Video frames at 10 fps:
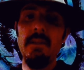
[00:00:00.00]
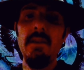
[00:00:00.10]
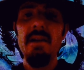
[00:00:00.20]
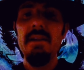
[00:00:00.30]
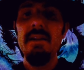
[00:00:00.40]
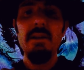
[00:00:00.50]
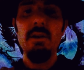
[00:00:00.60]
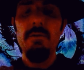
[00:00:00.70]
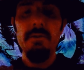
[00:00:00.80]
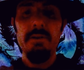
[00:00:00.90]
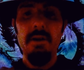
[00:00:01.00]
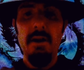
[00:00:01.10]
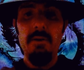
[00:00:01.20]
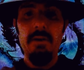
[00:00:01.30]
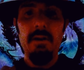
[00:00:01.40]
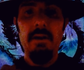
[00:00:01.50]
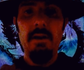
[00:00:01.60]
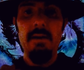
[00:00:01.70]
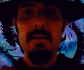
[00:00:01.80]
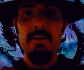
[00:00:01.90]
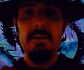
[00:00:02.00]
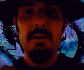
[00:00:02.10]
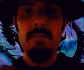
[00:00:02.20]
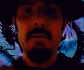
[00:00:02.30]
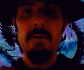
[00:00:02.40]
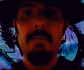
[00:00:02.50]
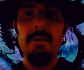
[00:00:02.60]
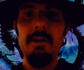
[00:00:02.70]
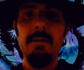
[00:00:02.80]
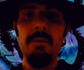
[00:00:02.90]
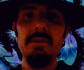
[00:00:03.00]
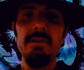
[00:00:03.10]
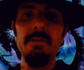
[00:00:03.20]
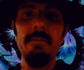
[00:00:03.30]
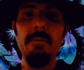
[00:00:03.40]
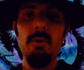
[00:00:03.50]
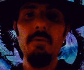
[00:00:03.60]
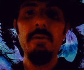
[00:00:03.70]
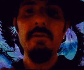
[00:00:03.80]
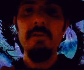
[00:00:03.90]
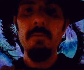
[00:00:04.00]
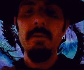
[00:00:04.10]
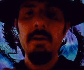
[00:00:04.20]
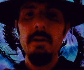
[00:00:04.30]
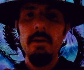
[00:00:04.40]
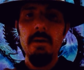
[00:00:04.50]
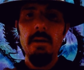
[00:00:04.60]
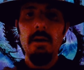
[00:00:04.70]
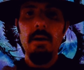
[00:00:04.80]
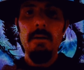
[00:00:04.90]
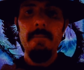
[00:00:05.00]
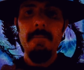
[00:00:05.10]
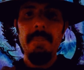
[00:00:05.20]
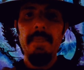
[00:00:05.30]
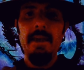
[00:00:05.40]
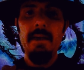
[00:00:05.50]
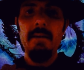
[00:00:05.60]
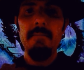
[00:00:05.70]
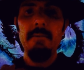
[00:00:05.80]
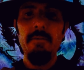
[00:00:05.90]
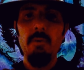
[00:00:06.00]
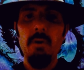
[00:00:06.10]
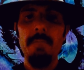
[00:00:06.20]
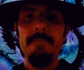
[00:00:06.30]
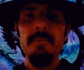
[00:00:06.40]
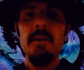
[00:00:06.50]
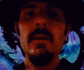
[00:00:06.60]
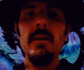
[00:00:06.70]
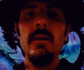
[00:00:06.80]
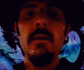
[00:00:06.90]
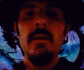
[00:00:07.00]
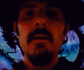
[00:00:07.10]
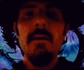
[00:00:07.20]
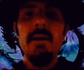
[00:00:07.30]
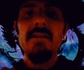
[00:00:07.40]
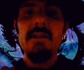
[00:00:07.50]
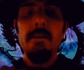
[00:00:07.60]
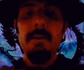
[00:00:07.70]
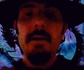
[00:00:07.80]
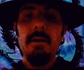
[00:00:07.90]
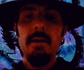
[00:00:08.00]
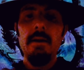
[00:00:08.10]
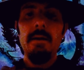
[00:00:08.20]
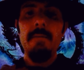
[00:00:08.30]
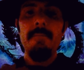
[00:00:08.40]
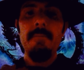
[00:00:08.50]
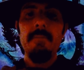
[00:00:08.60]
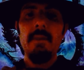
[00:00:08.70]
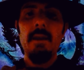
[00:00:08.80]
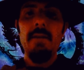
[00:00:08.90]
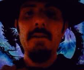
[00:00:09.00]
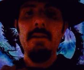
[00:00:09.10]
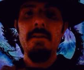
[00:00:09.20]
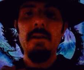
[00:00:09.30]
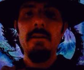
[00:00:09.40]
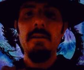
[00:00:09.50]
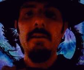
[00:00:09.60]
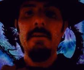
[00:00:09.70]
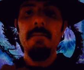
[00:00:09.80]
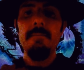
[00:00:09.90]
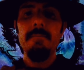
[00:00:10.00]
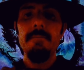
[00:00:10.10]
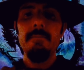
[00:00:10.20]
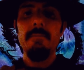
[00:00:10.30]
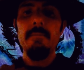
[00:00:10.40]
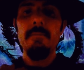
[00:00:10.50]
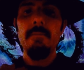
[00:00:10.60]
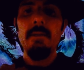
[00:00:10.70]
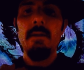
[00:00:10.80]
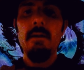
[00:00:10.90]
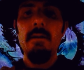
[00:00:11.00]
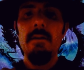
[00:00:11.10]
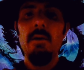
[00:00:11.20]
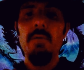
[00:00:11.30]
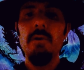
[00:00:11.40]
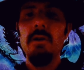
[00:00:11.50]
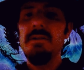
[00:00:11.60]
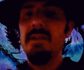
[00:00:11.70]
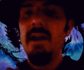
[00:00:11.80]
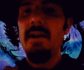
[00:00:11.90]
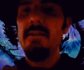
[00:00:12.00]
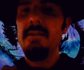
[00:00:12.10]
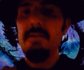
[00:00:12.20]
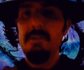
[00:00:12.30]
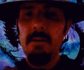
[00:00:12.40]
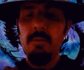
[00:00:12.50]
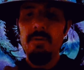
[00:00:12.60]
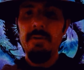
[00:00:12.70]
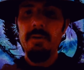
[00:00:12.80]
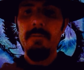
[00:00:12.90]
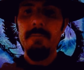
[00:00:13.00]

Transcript: not getting it over the crowd, and you're going to probably end up with just a bit more reverb than before. Next up, I think that the overall size of the subwoofer